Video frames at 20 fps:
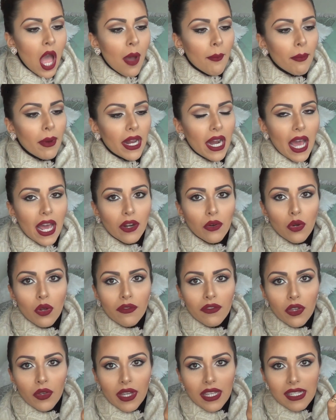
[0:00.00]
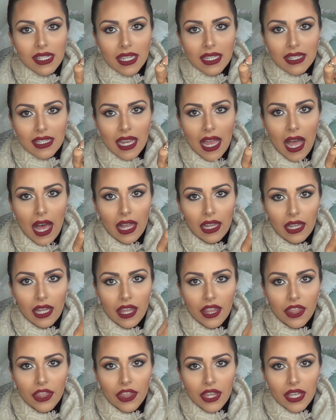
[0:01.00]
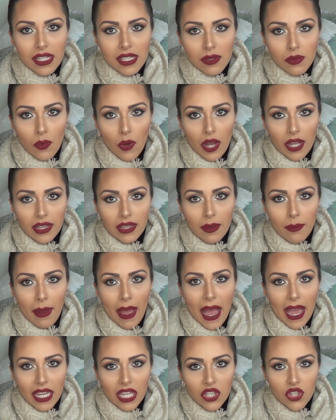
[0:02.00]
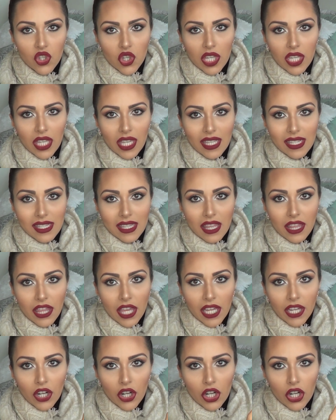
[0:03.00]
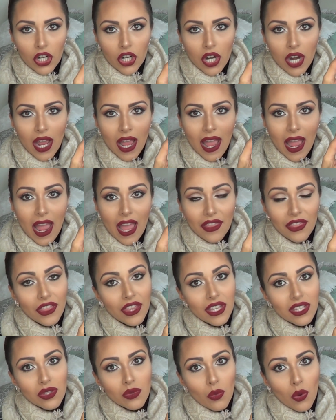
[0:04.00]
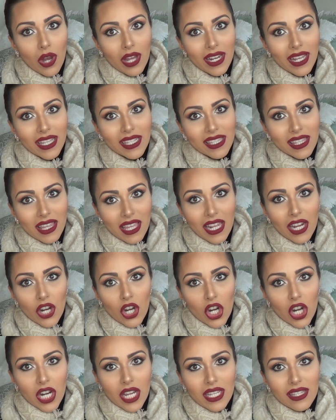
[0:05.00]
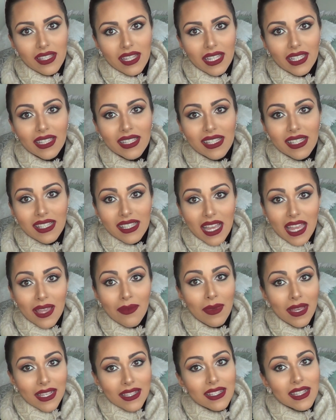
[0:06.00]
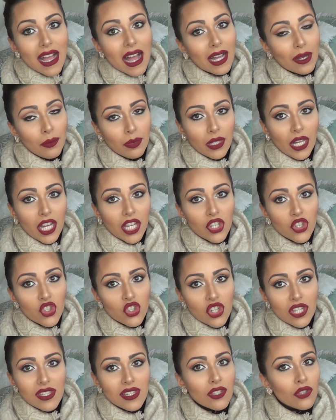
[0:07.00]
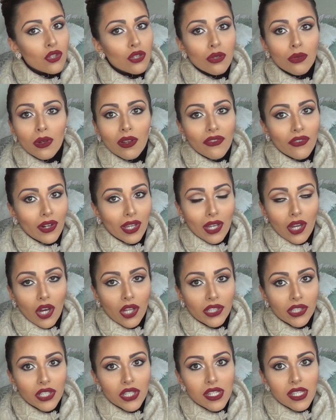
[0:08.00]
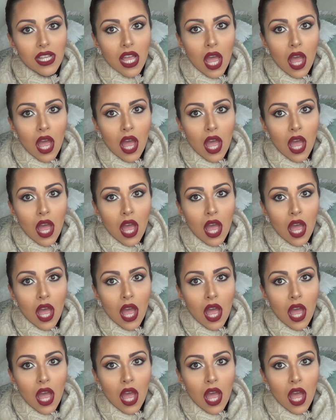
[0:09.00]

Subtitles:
but I don't know if you guys can tell. This one, the packaging is thicker, and this one is thinner. It's like the same exact blush, just in two different colors.